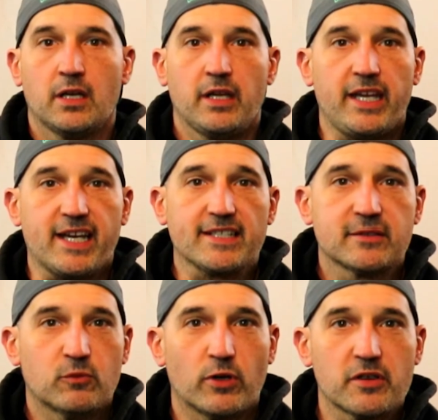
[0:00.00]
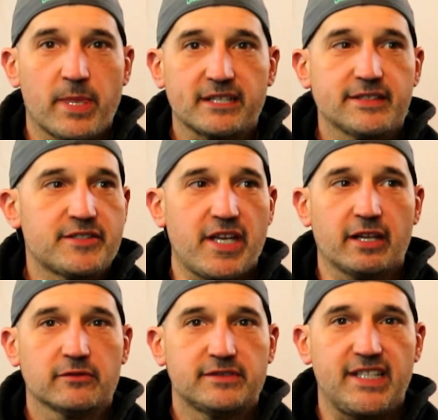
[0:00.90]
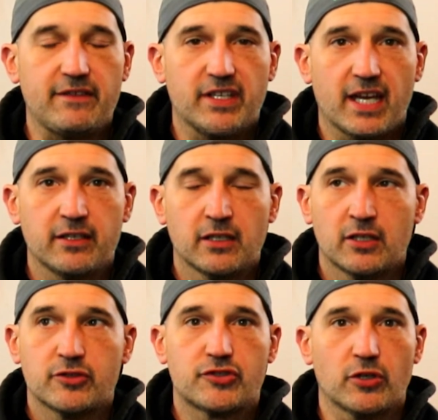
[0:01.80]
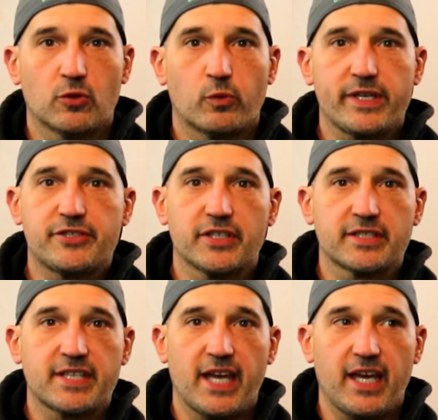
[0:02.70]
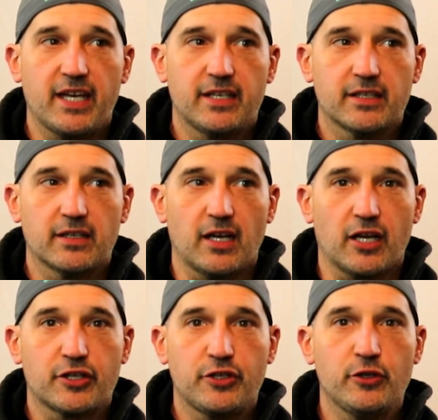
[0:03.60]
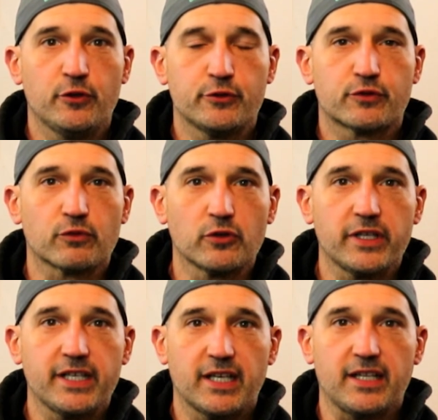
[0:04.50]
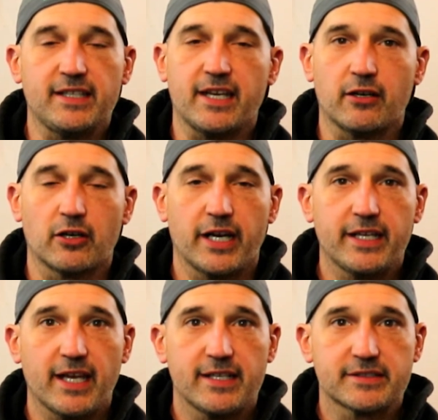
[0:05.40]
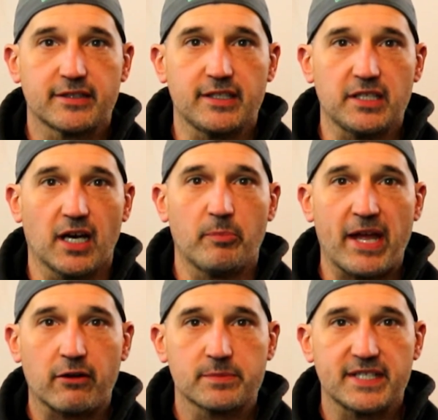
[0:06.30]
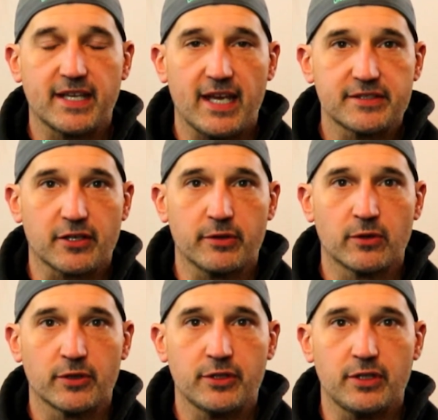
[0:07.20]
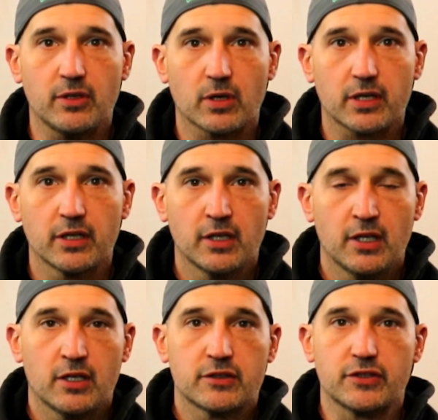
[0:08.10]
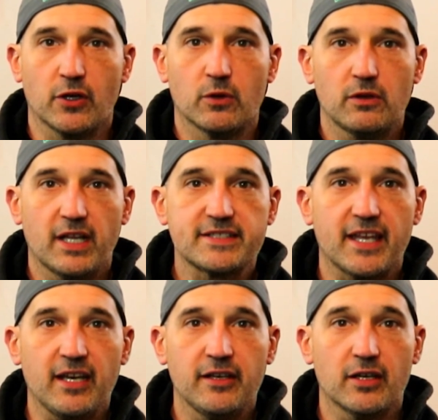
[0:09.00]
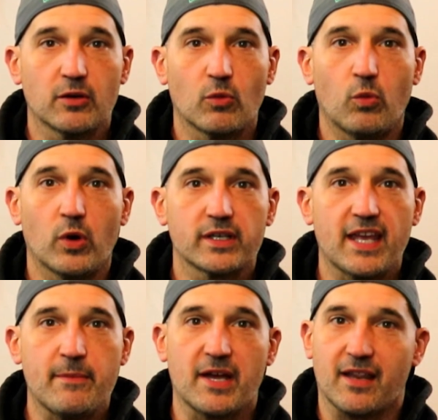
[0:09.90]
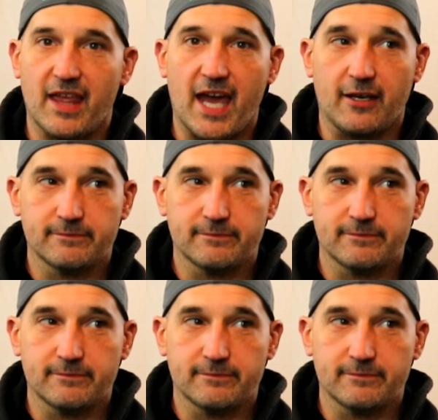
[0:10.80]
Hey guys, welcome back to the channel. Dave again. So we just had a huge ruling in the NRA case, the bankruptcy case going on in New York. So let's get into what came out of that.